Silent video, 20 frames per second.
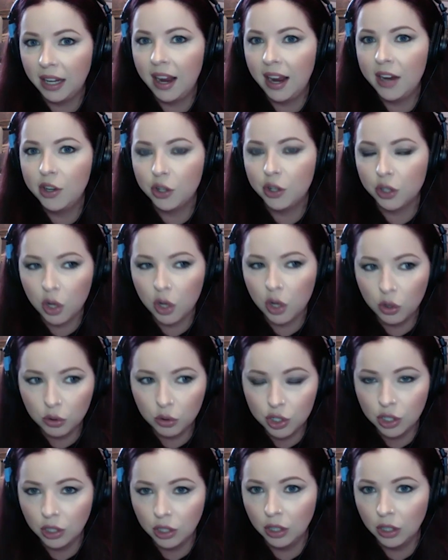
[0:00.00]
and your
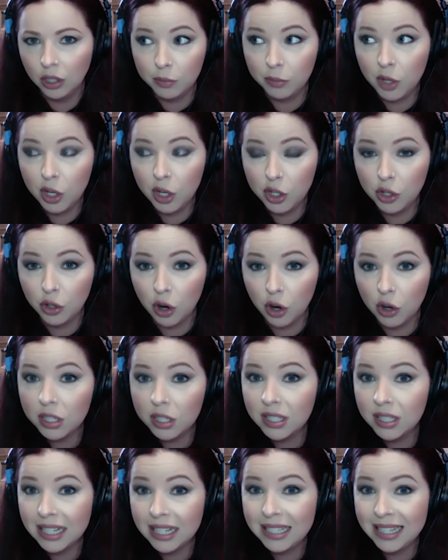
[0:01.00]
culture in your
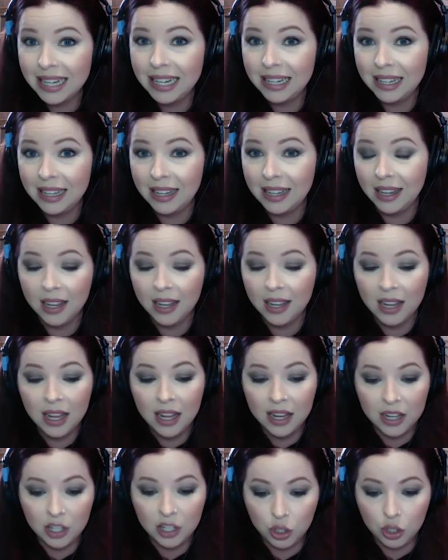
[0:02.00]
artist identity.
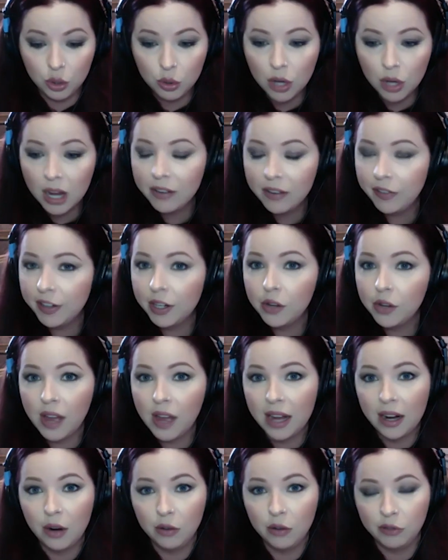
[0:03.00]
You got to figure
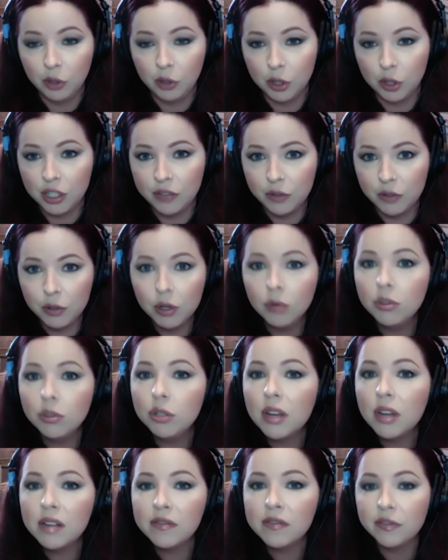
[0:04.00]
that out first. If you don't
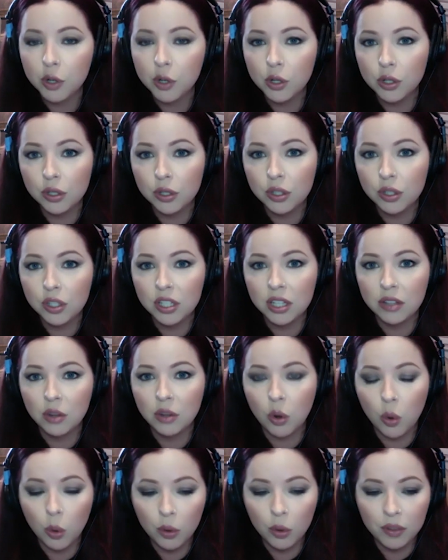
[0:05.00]
do that first, the
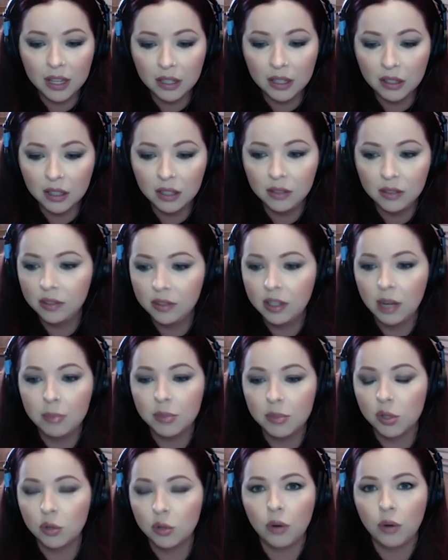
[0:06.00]
whole thing
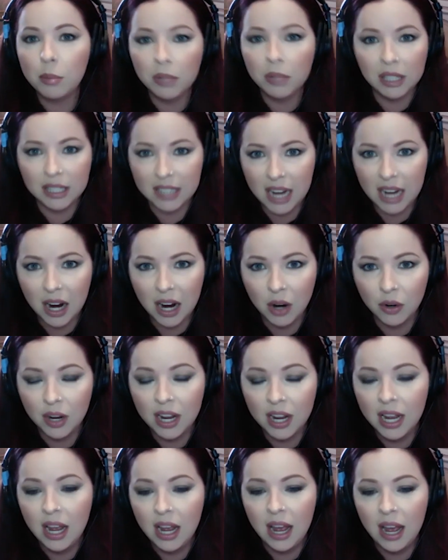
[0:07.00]
comes crumbling down.
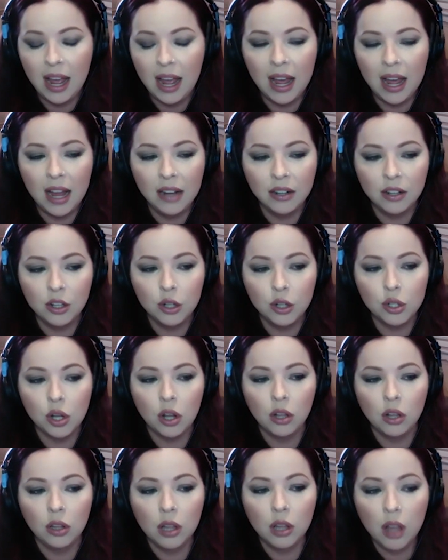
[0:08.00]
And there's a
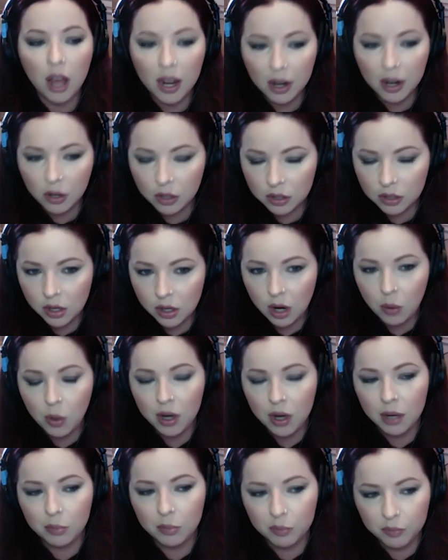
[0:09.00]
lot else I
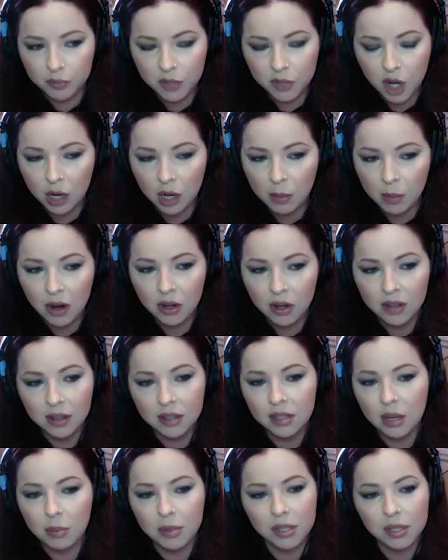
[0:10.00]
want to talk about in
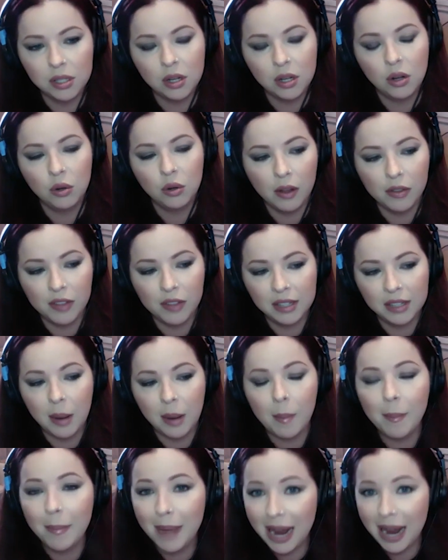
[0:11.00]
this episode, things
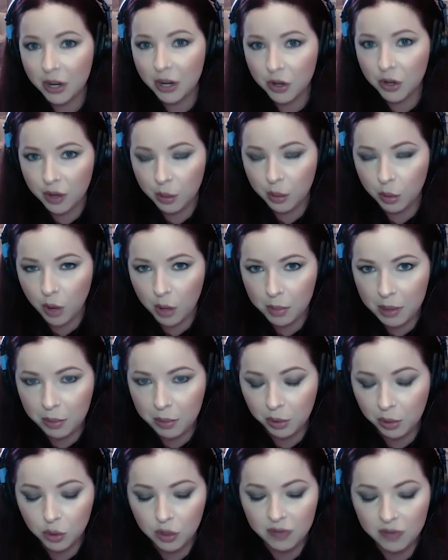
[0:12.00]
that matter that a lot of
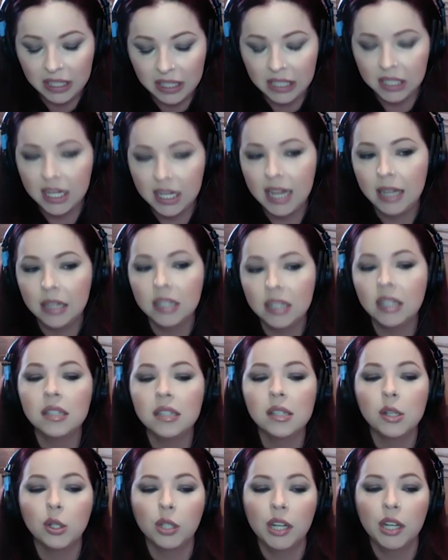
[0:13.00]
people don't even take into
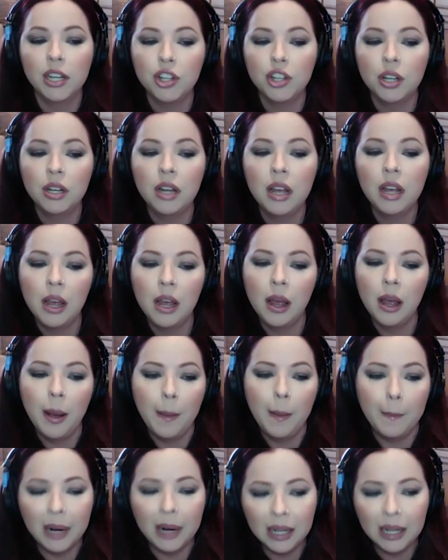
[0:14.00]
consideration.
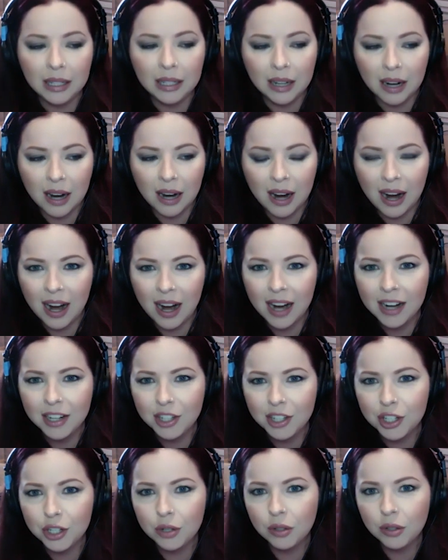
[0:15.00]
But I
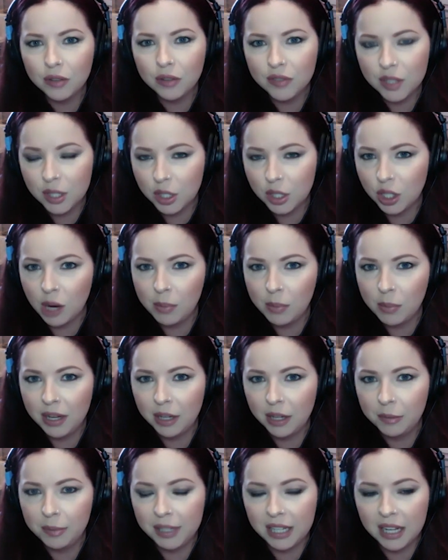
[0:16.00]
sure love this
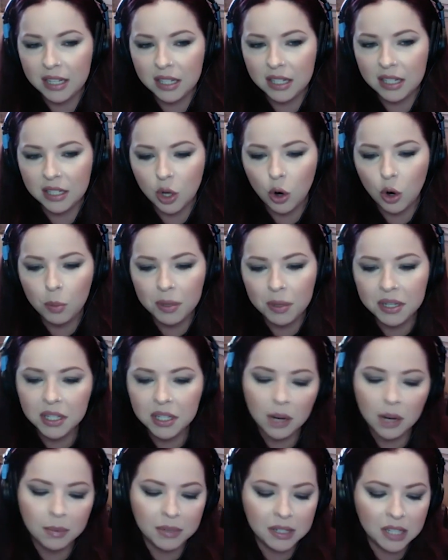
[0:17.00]
topic because it's opened
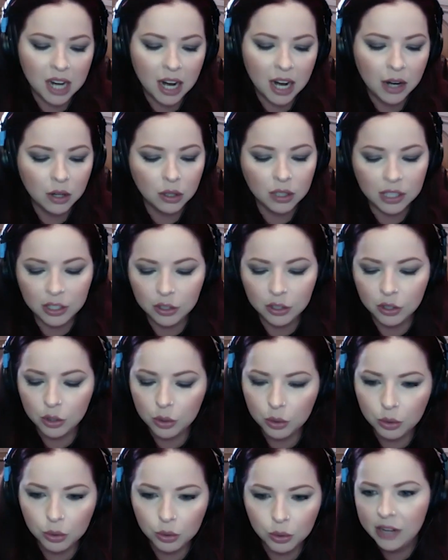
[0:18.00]
up entirely
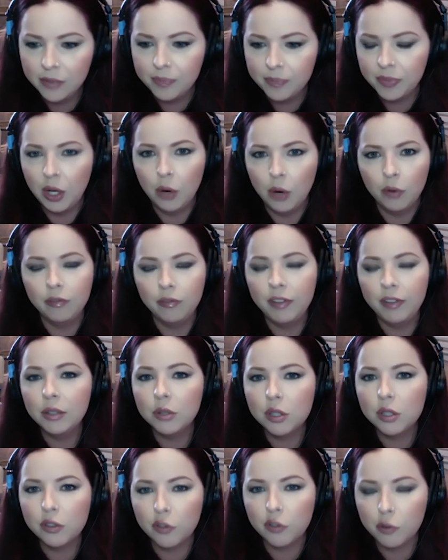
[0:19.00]
new, you know,
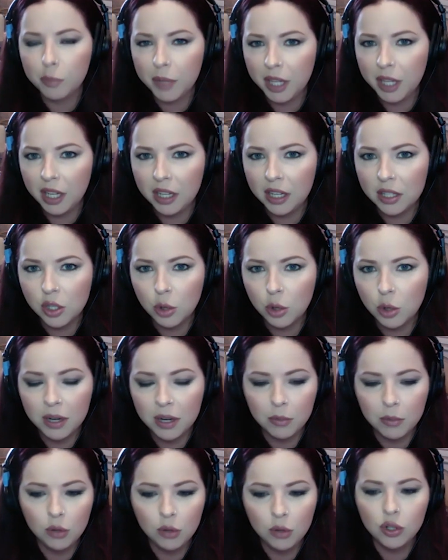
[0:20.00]
fields for me. It's opened
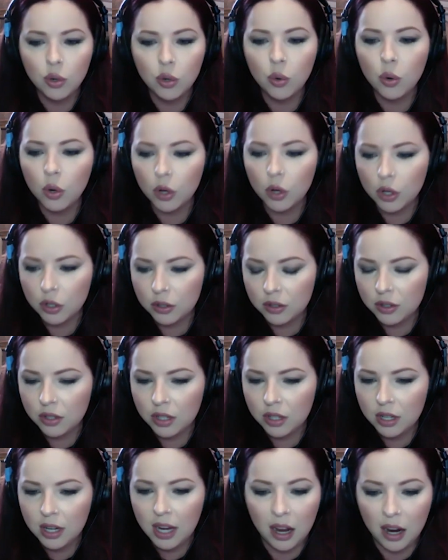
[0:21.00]
up new
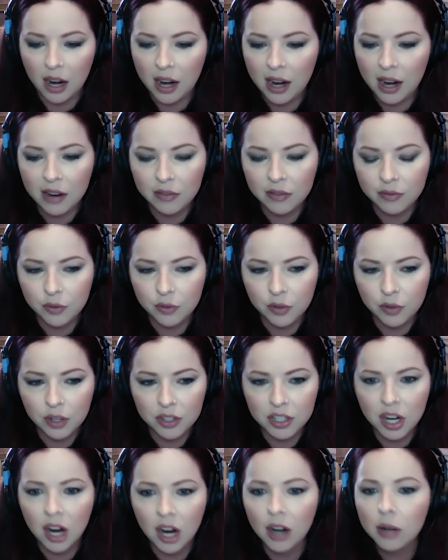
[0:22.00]
doors. I have a
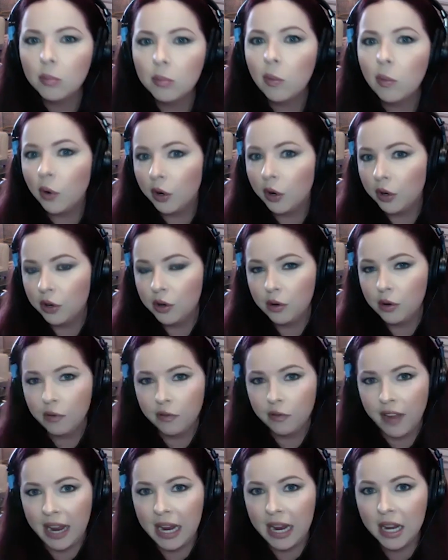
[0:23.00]
ton more new
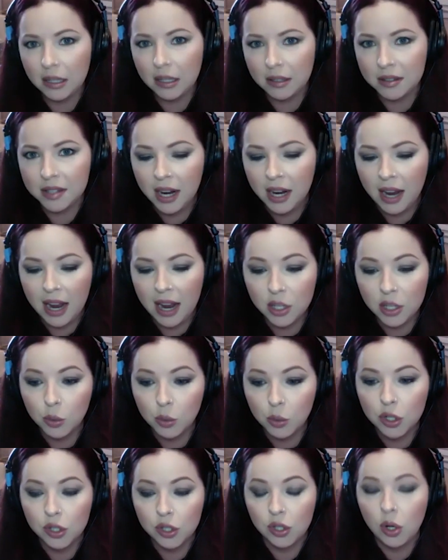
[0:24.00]
fans as a
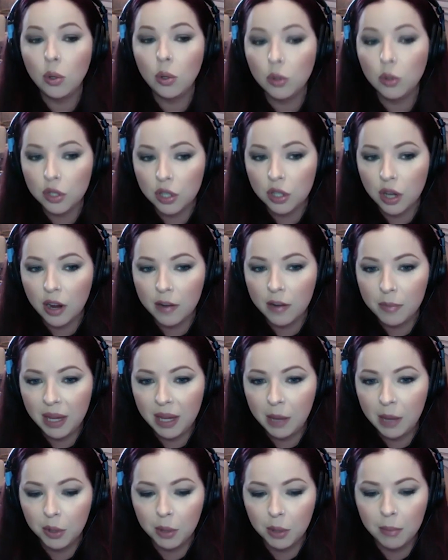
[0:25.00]
result of being
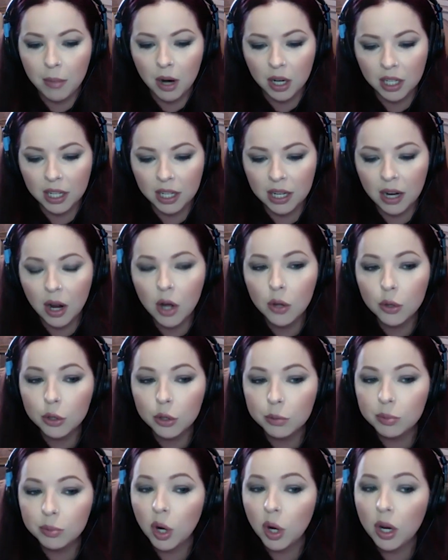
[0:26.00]
able to market
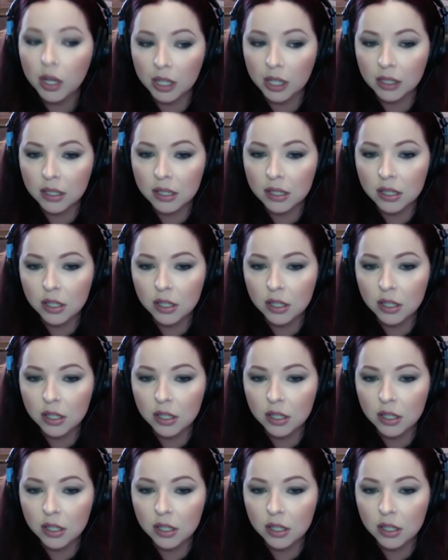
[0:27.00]
other products